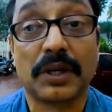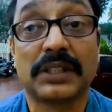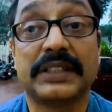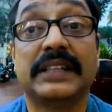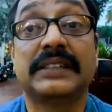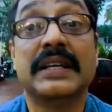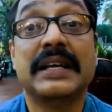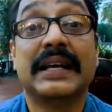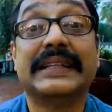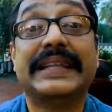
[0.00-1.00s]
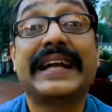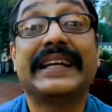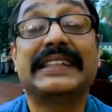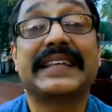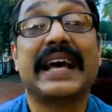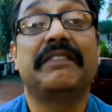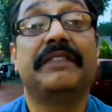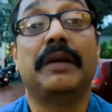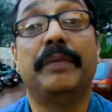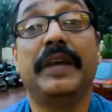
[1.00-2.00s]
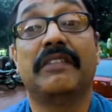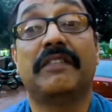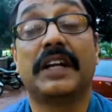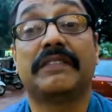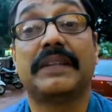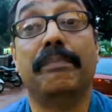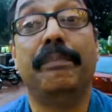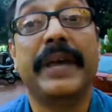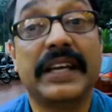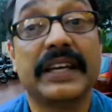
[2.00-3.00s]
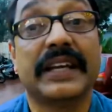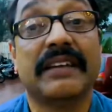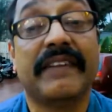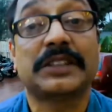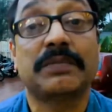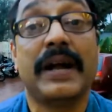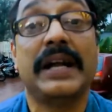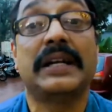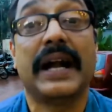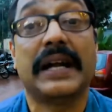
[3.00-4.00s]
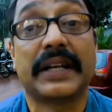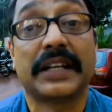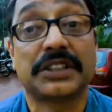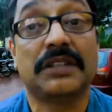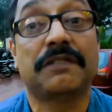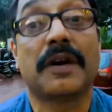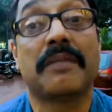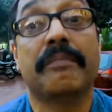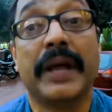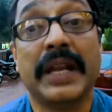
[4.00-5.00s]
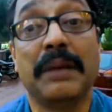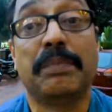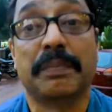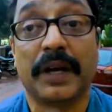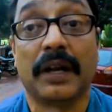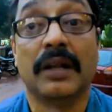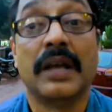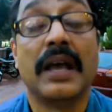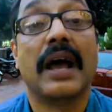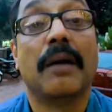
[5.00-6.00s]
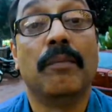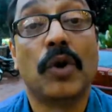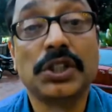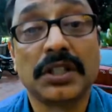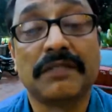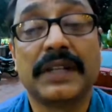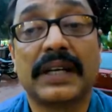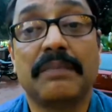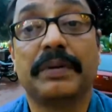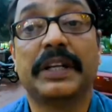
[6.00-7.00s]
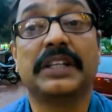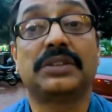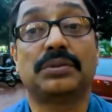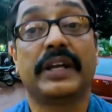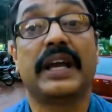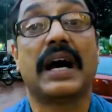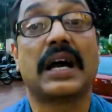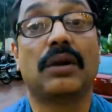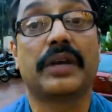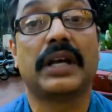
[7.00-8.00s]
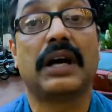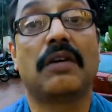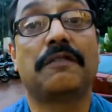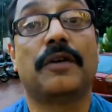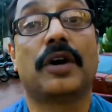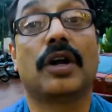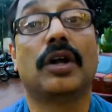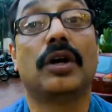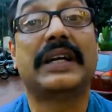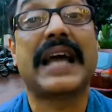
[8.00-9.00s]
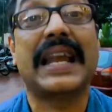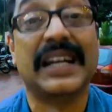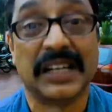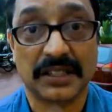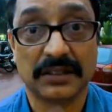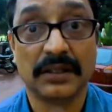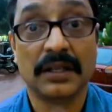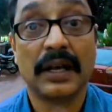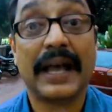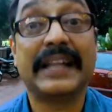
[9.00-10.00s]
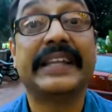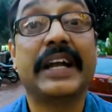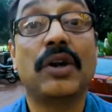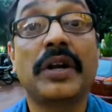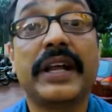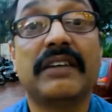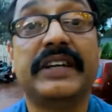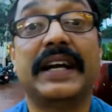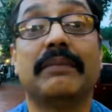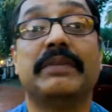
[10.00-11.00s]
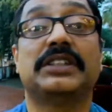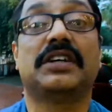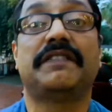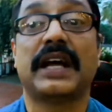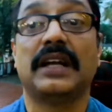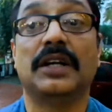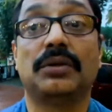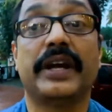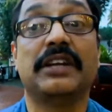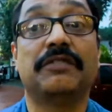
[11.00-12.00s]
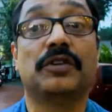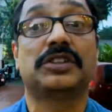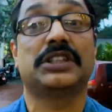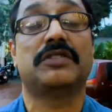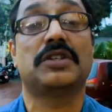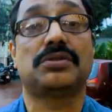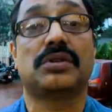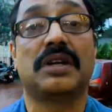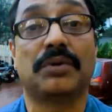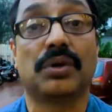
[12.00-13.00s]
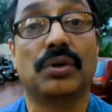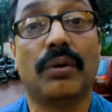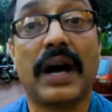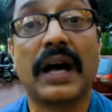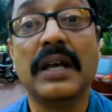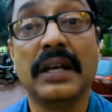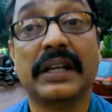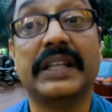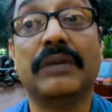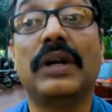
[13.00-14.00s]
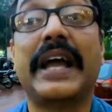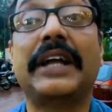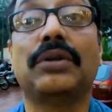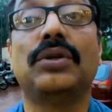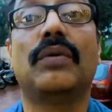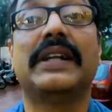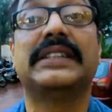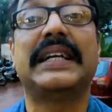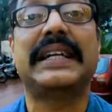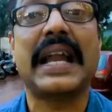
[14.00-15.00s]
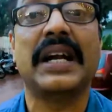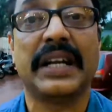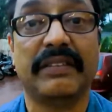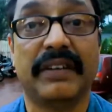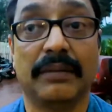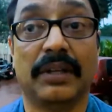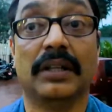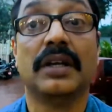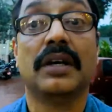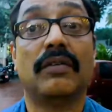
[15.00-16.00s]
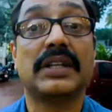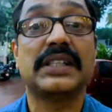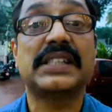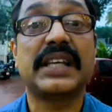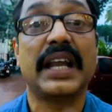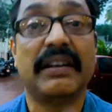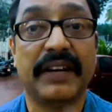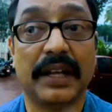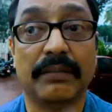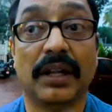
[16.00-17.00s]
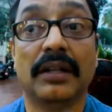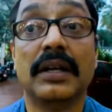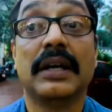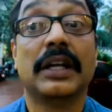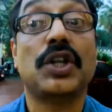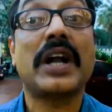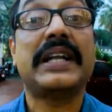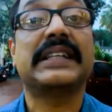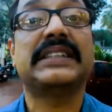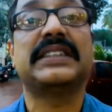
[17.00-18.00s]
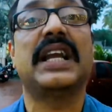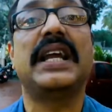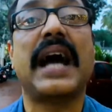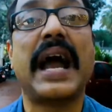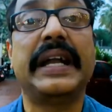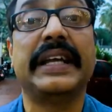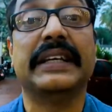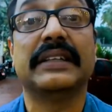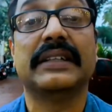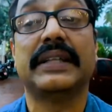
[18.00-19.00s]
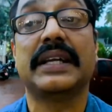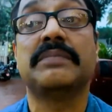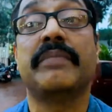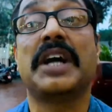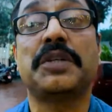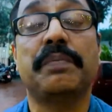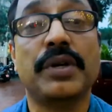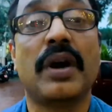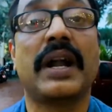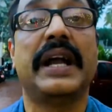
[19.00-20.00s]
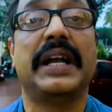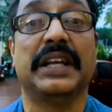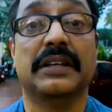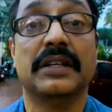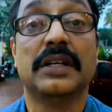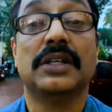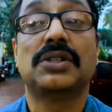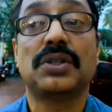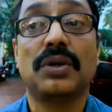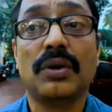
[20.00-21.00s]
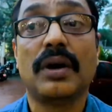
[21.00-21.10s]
process that itself will be one of the big investment attraction for many people most of the companies today are looking out for talent and they don't have database of talent today infosys wants to come to goa they would like to know what is the talent available what is the skill available not necessarily it there is much beyond it so